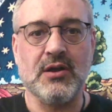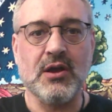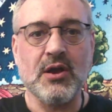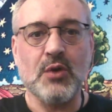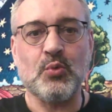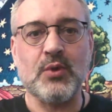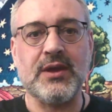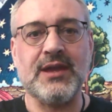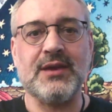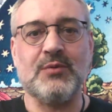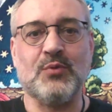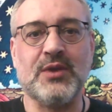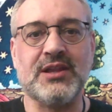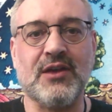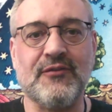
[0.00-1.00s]
we
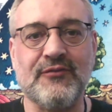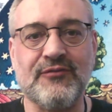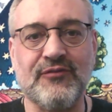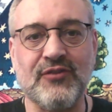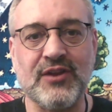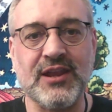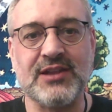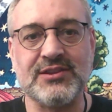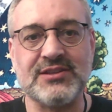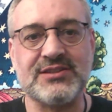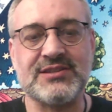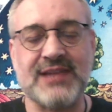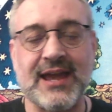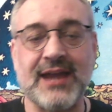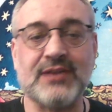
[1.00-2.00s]
don't fully
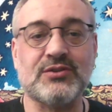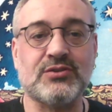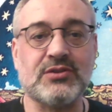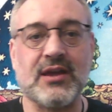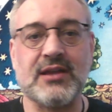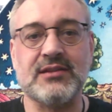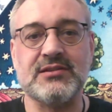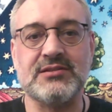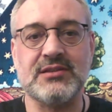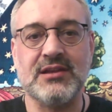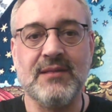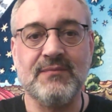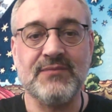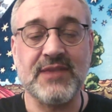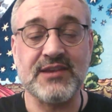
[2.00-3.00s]
understand, and
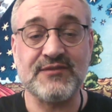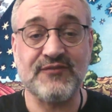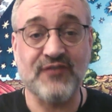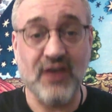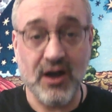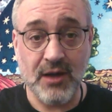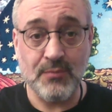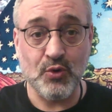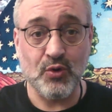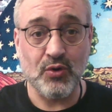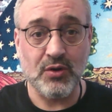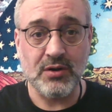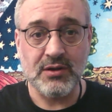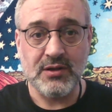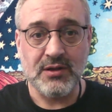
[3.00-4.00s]
there's far more
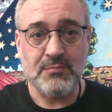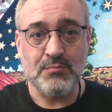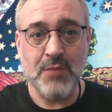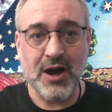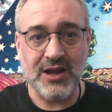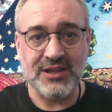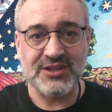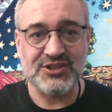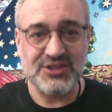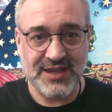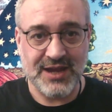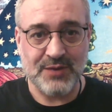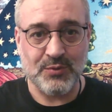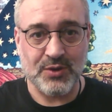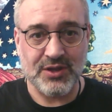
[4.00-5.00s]
mileage in that
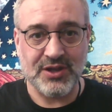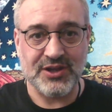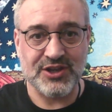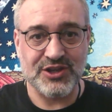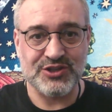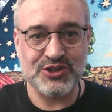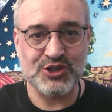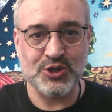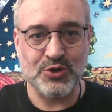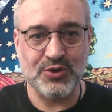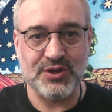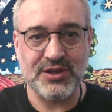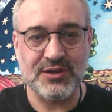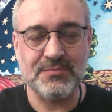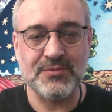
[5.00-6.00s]
one, I can assure
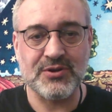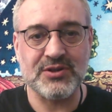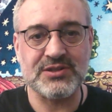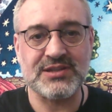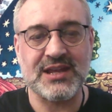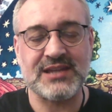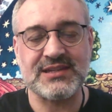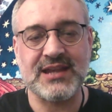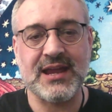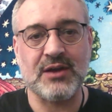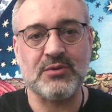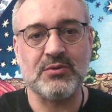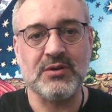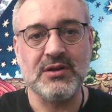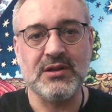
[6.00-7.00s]
you, because that's how
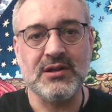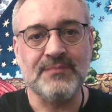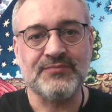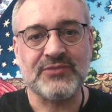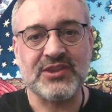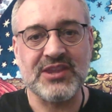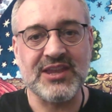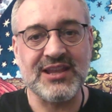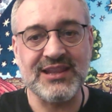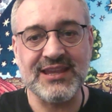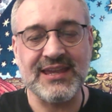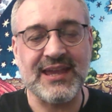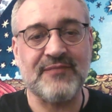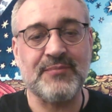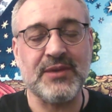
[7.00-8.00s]
the elite
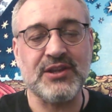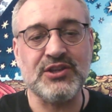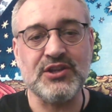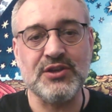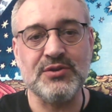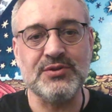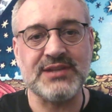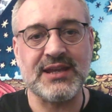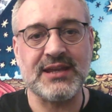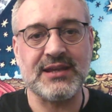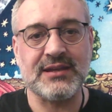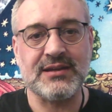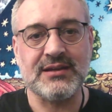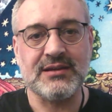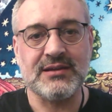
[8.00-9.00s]
have been using
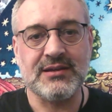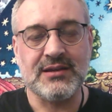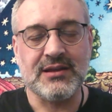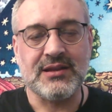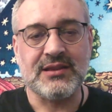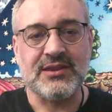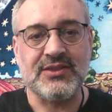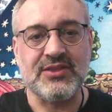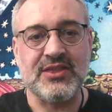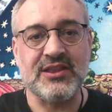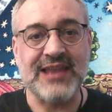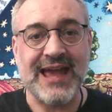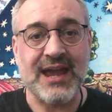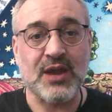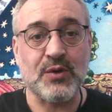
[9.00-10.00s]
the
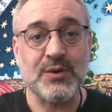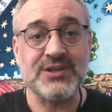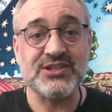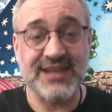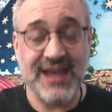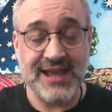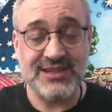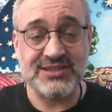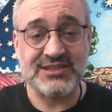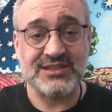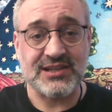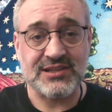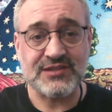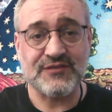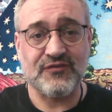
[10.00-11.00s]
language against
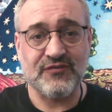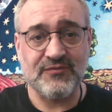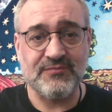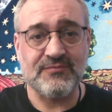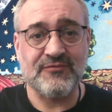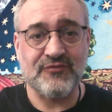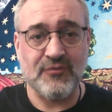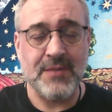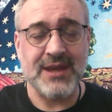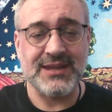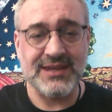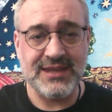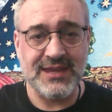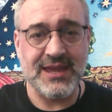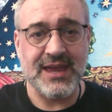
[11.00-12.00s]
us for many
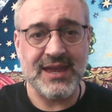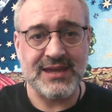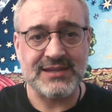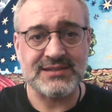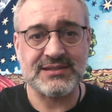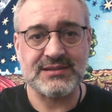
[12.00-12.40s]
years.